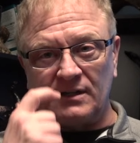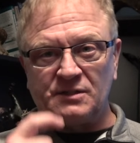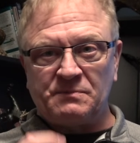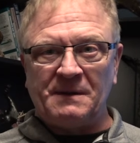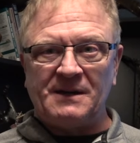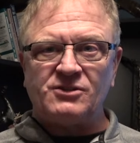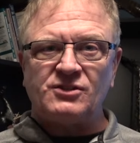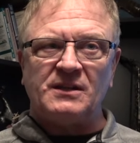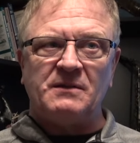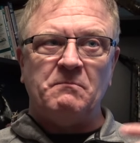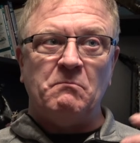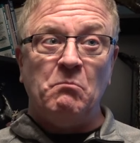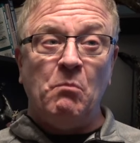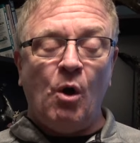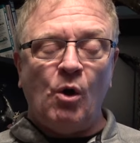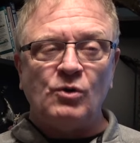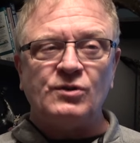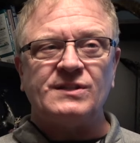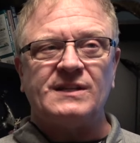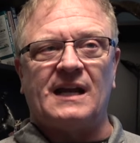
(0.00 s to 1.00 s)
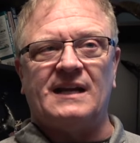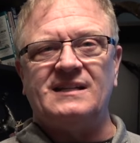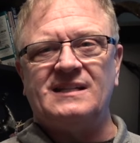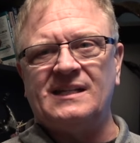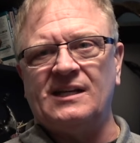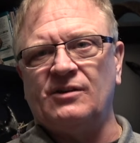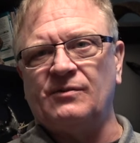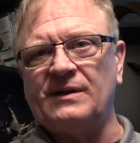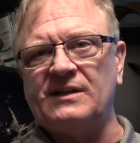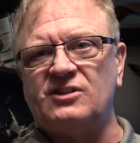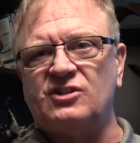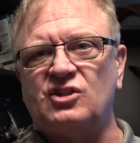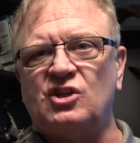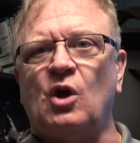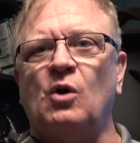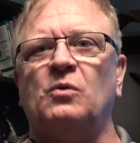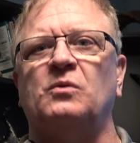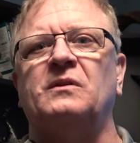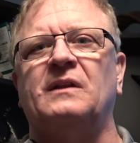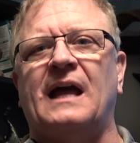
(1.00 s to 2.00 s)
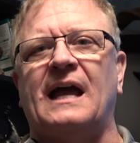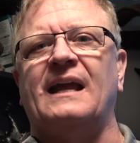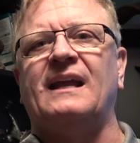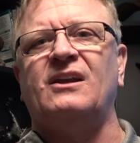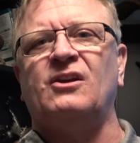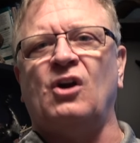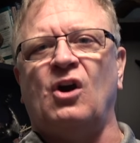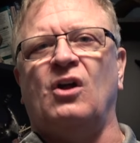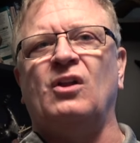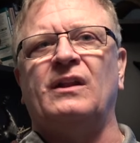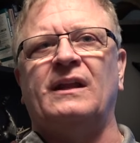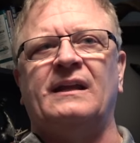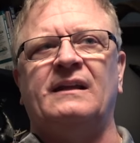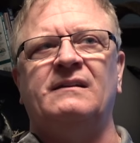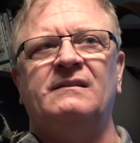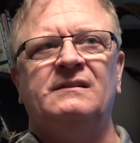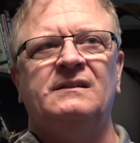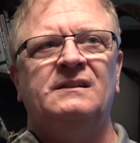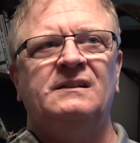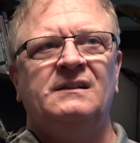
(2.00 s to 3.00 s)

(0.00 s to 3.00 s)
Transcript: especially most itinerants don't like calling